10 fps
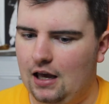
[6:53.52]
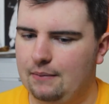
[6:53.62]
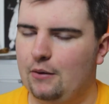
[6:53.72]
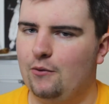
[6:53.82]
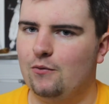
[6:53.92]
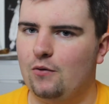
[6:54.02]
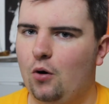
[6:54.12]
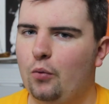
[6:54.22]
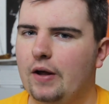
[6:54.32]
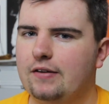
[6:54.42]
about
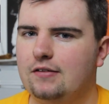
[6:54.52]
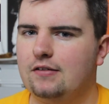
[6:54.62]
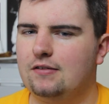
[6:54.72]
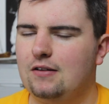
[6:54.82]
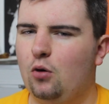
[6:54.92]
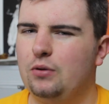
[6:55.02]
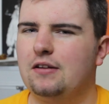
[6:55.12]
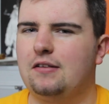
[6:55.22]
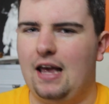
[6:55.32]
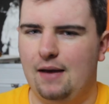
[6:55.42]
all
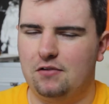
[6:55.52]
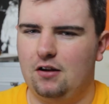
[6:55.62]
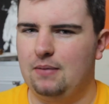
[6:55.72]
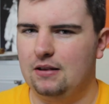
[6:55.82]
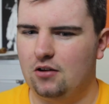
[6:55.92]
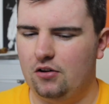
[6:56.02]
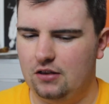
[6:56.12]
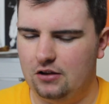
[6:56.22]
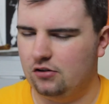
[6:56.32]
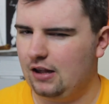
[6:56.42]
these attempts that have been
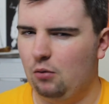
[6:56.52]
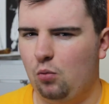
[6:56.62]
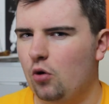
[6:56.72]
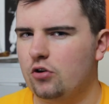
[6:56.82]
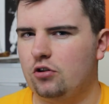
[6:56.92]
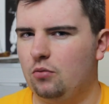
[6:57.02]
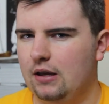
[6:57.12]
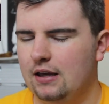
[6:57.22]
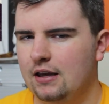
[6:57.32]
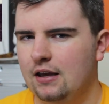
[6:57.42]
done that just get washed
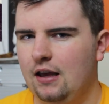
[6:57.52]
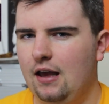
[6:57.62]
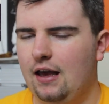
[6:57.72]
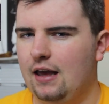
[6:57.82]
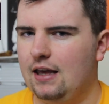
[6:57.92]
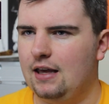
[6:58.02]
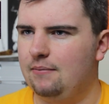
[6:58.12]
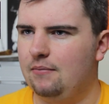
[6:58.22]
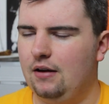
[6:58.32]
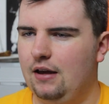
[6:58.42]
away,
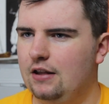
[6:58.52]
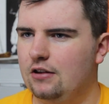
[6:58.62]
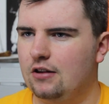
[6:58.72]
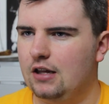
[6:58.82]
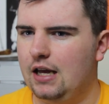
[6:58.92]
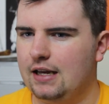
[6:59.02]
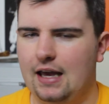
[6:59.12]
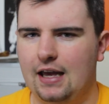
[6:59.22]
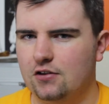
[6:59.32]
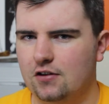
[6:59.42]
and
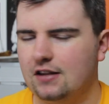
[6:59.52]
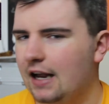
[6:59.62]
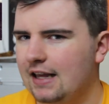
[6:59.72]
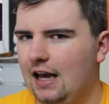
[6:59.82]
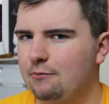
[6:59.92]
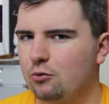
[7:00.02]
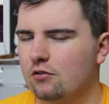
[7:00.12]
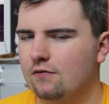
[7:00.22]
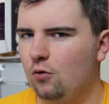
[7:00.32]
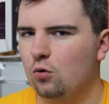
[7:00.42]
again, just Dan
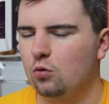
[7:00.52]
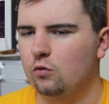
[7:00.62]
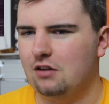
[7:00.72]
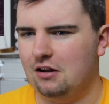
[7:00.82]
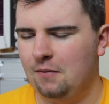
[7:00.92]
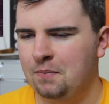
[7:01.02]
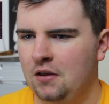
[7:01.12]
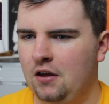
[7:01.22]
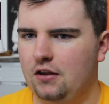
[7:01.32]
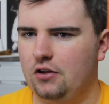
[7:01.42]
Campbell's vocals here,
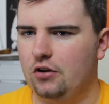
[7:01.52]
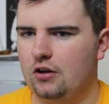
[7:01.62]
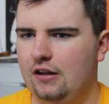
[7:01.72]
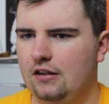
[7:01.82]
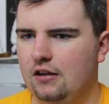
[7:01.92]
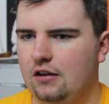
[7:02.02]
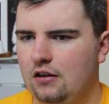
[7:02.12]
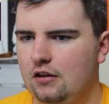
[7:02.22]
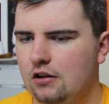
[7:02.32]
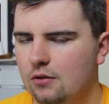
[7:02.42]

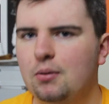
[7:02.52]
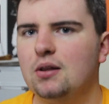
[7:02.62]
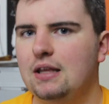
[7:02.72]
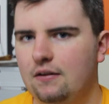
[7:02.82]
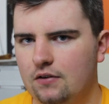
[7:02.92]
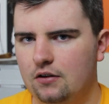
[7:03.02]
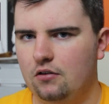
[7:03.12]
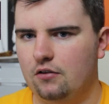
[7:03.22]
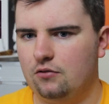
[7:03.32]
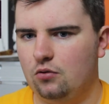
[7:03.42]
you believe it.
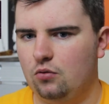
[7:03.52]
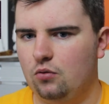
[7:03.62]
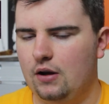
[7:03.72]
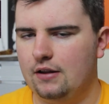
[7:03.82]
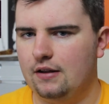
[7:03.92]
There's no